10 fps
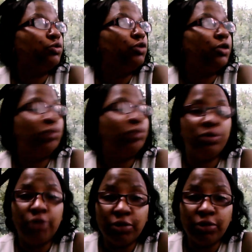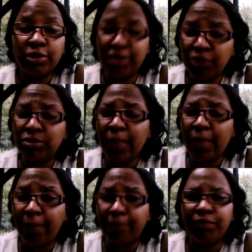who
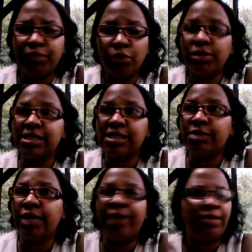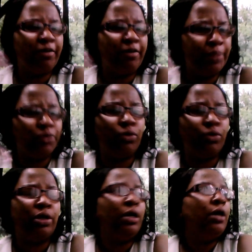don't necessarily have government
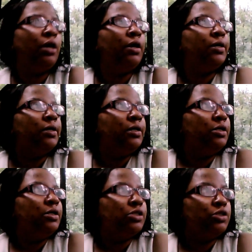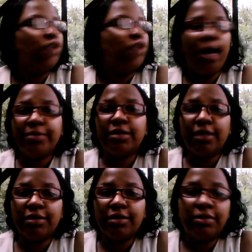or jobs
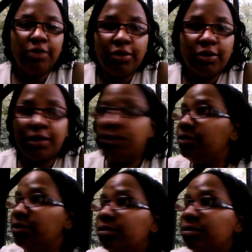that could